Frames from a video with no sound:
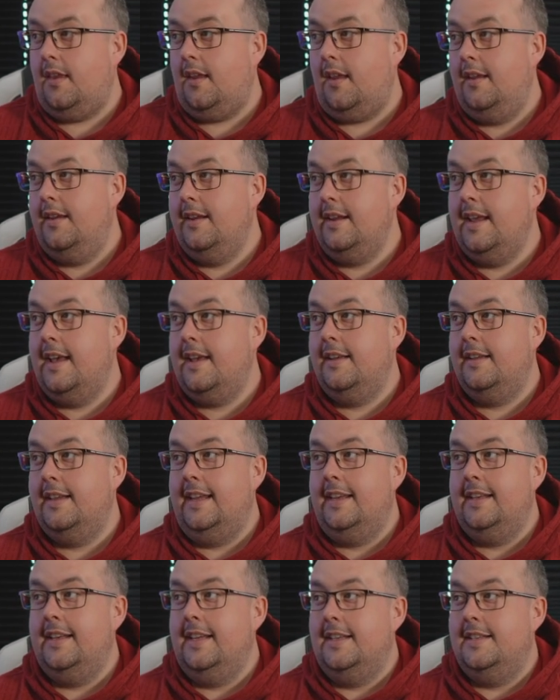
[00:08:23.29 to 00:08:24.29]
yeah,
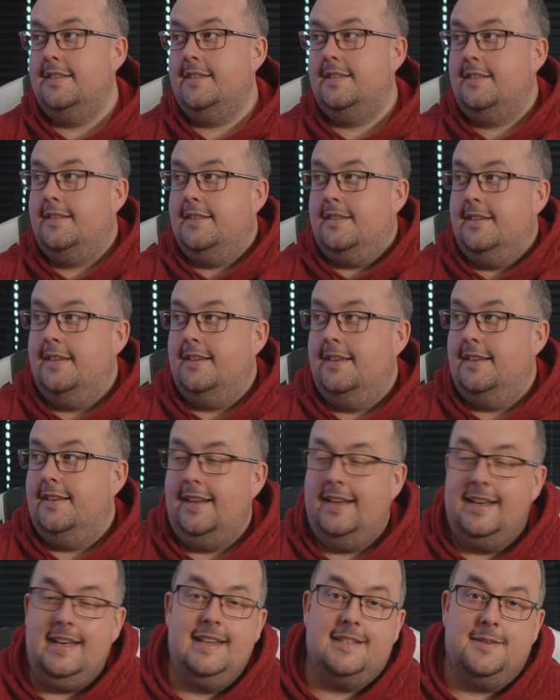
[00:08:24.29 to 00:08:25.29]
he needs
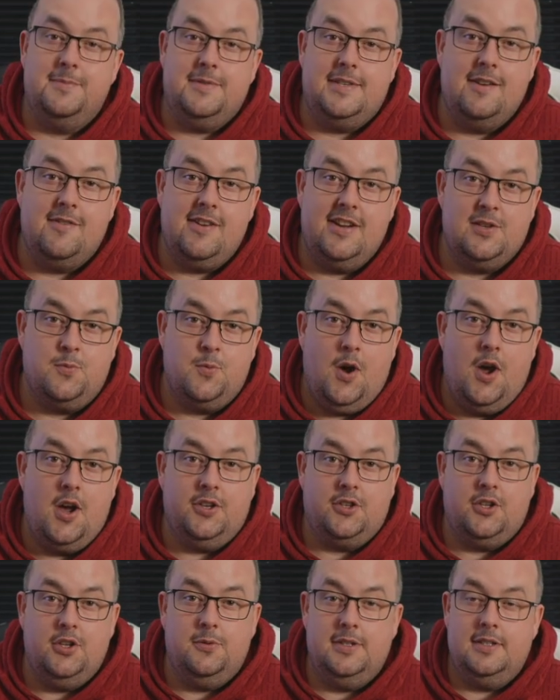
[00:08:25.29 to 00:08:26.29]
some serious
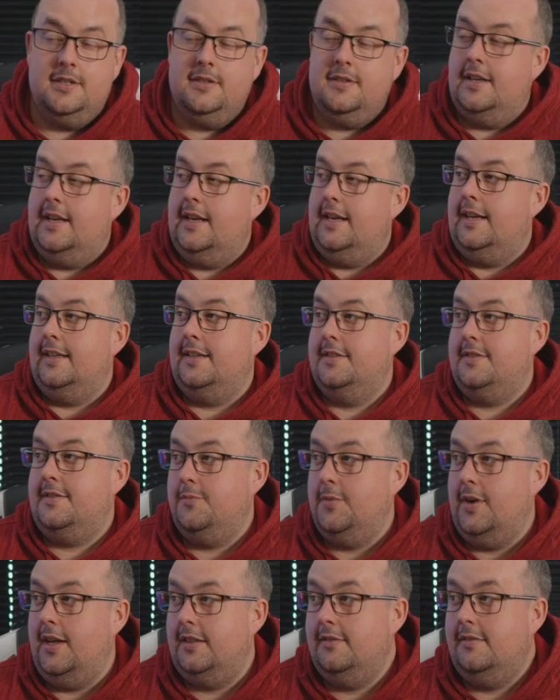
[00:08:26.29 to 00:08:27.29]
work doing. And,
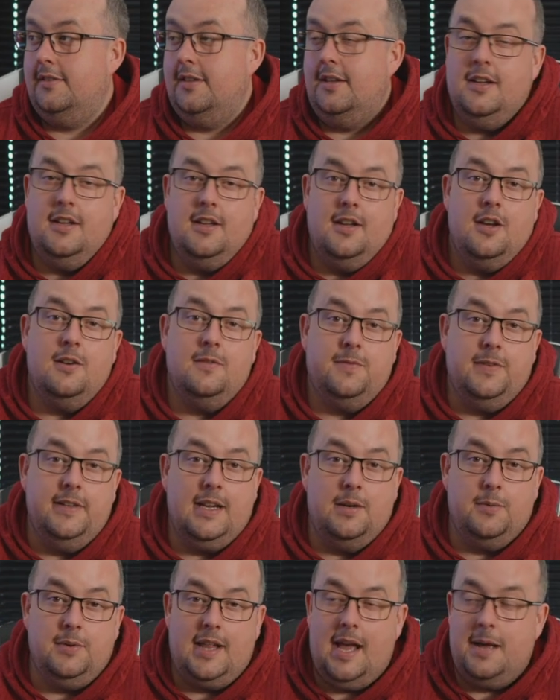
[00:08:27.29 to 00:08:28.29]
well, hopefully
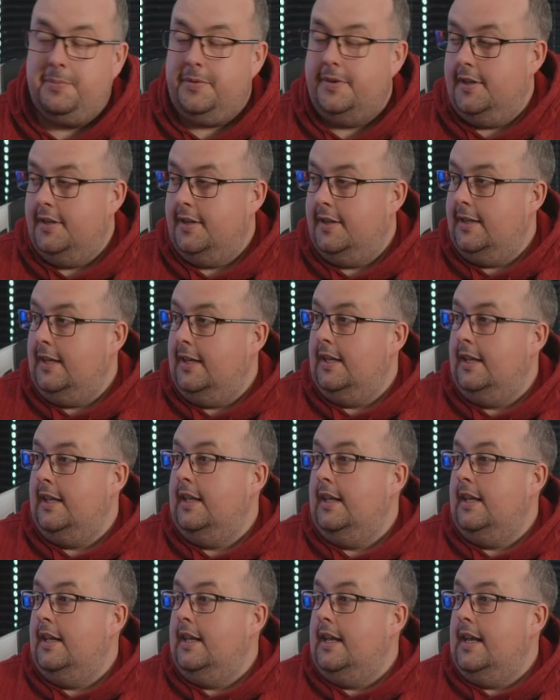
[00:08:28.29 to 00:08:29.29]
that will happen.
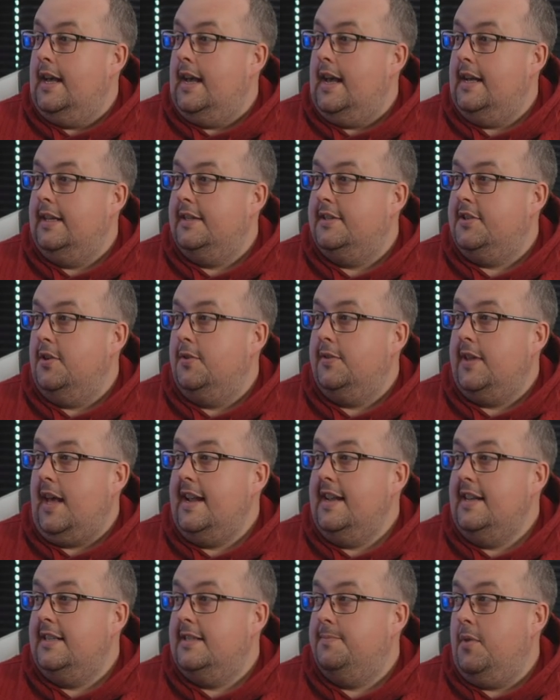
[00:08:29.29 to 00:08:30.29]
And so that
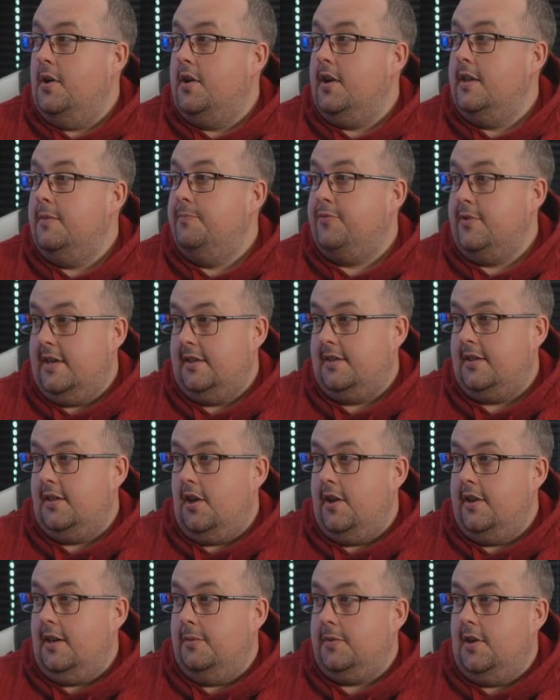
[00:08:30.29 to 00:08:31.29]
is my predicted
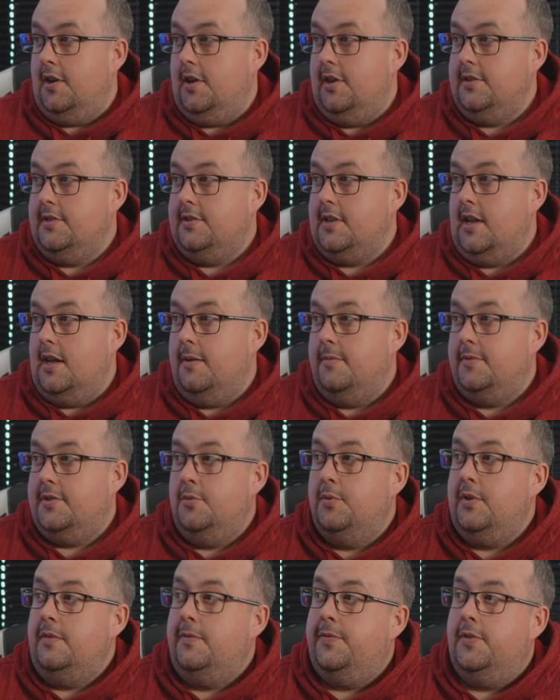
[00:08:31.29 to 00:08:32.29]
lineup, guys.
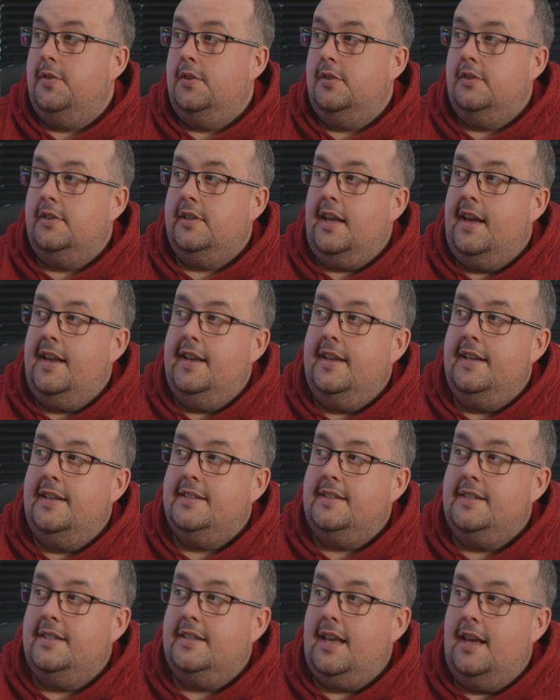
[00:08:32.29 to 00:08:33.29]
So in full, that
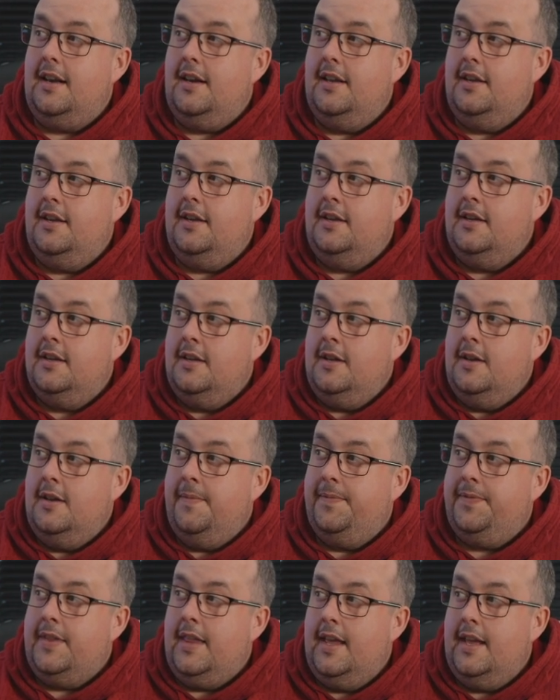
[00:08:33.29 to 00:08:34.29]
is Kelleher,
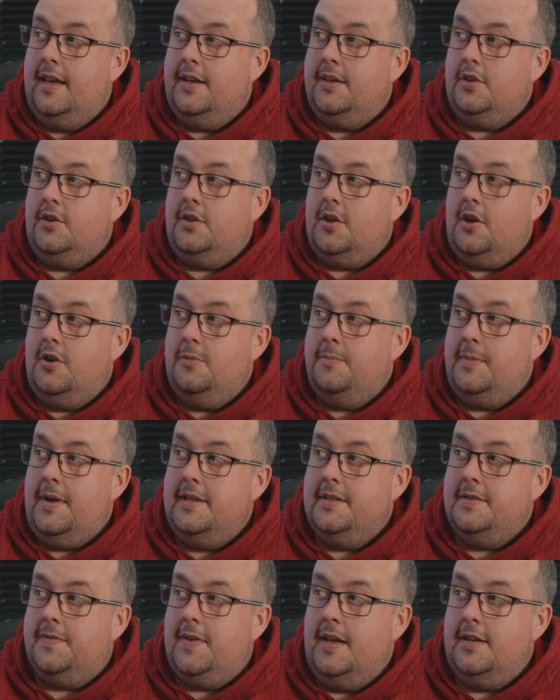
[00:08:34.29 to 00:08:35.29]
then
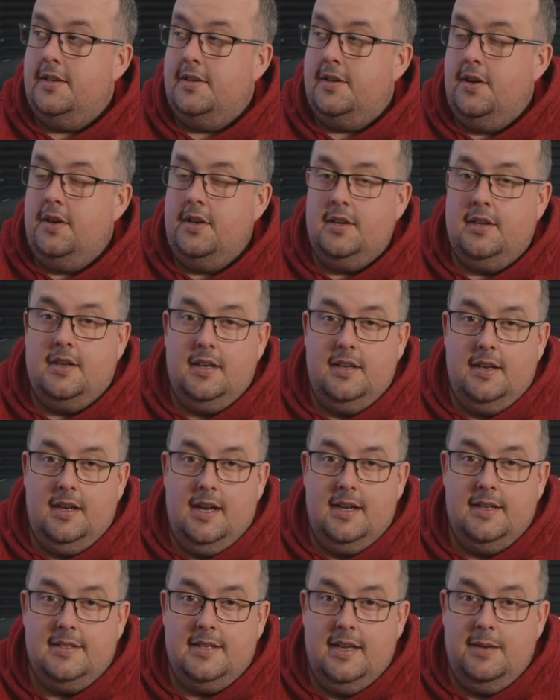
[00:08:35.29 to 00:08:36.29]
Gomez, Van Dijk,
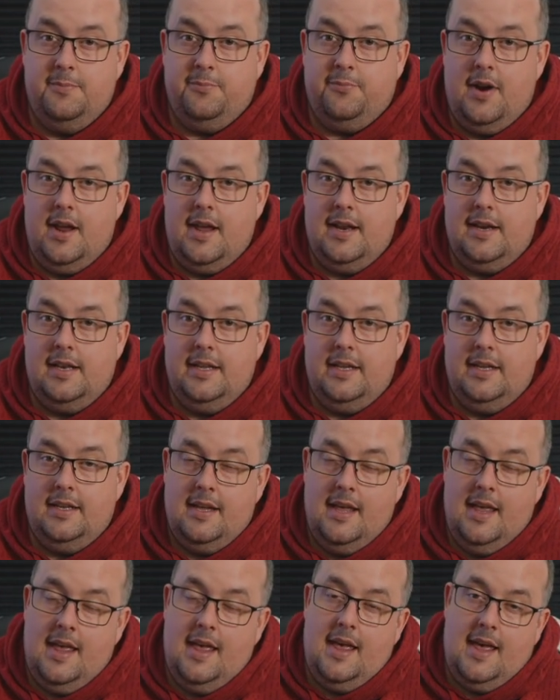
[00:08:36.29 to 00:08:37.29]
Konate,
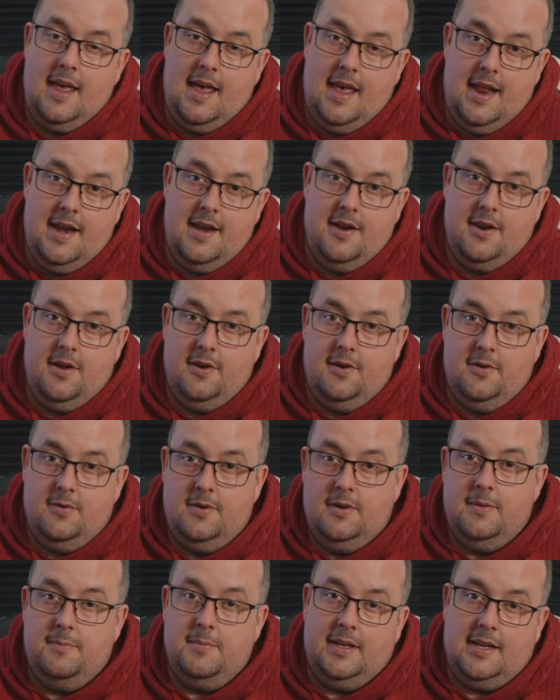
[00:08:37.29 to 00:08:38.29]
Bradley,
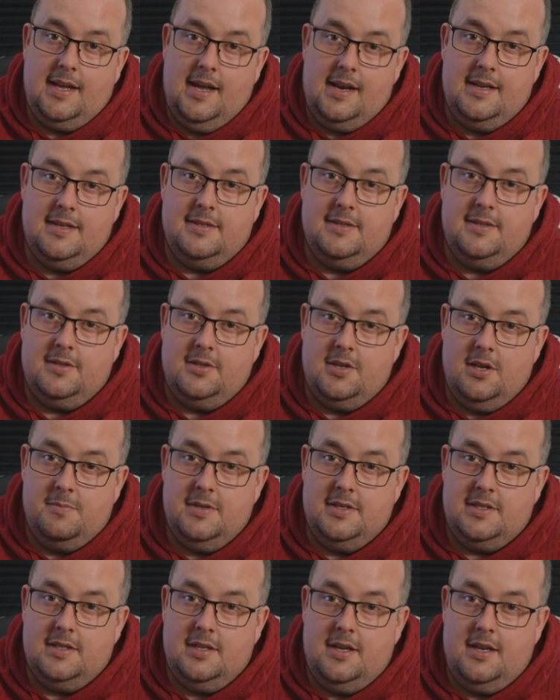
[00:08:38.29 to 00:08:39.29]
Endo, McAllister,
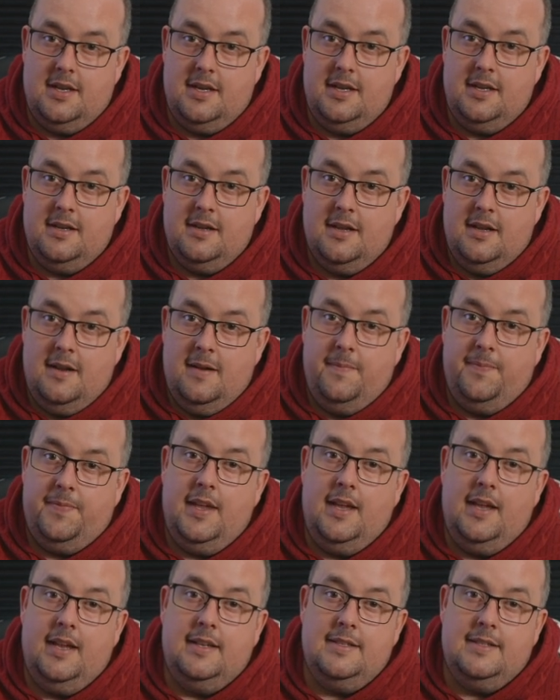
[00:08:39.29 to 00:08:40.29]
Szoboszlai,
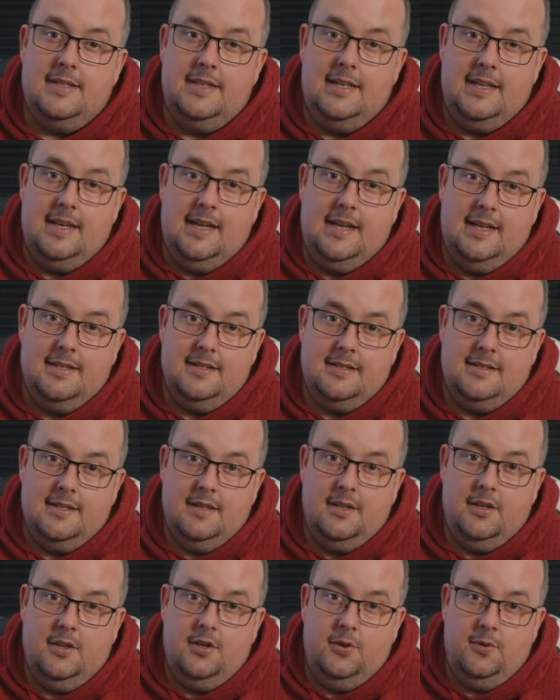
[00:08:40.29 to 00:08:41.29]
then Diaz,
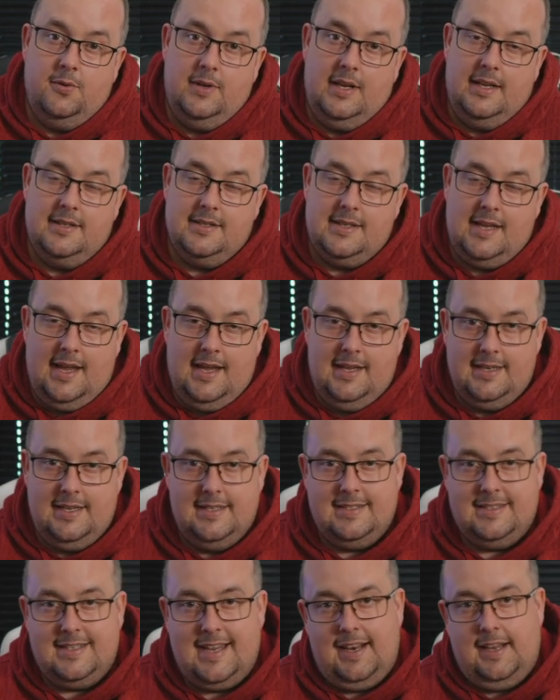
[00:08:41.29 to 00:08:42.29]
Nunes, and
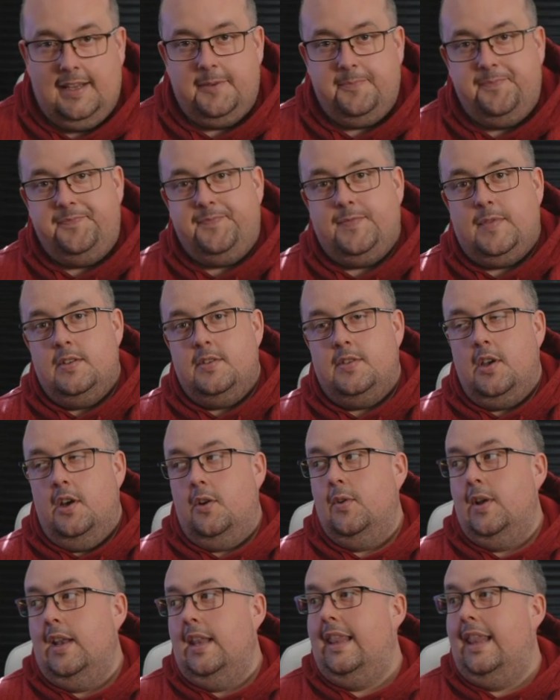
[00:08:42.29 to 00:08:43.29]
Salah.
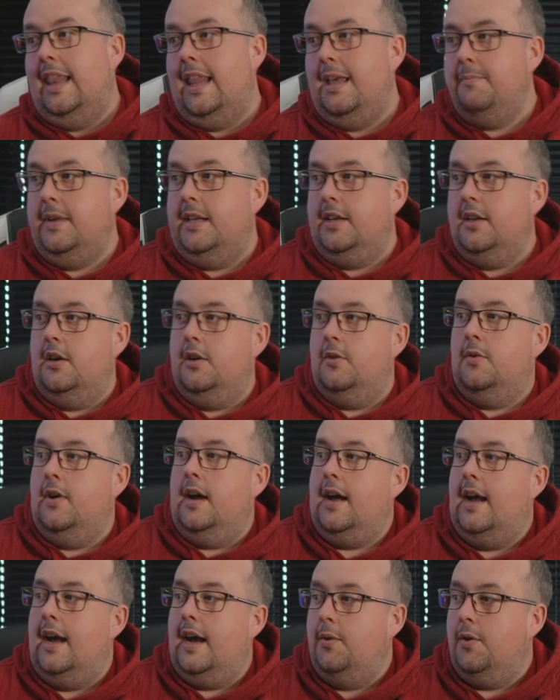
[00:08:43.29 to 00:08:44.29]
So let me know
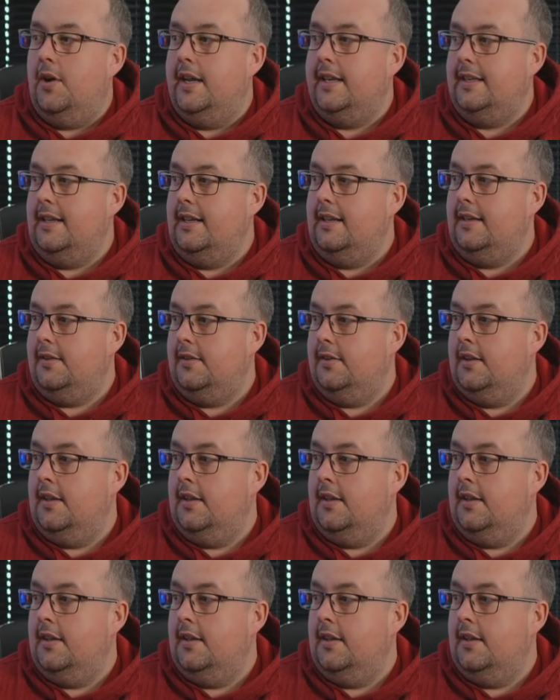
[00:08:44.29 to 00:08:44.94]
how I did.